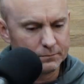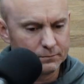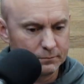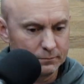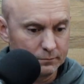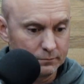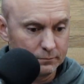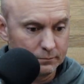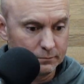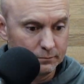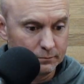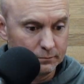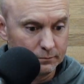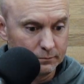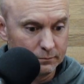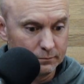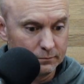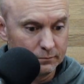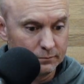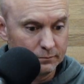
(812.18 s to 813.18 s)

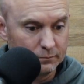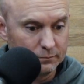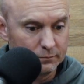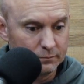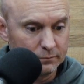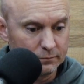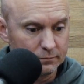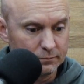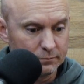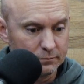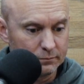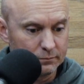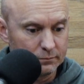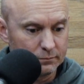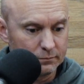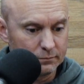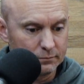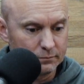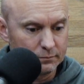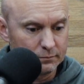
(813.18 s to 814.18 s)

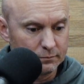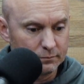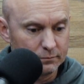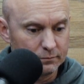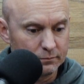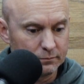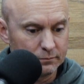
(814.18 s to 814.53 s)
The person shown says nothing.